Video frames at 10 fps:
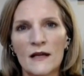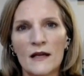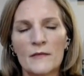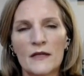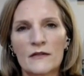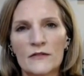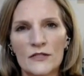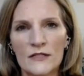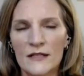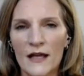I mean, there's
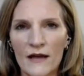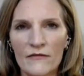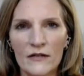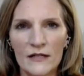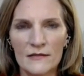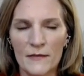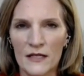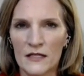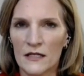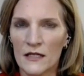just an
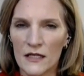ever-expanding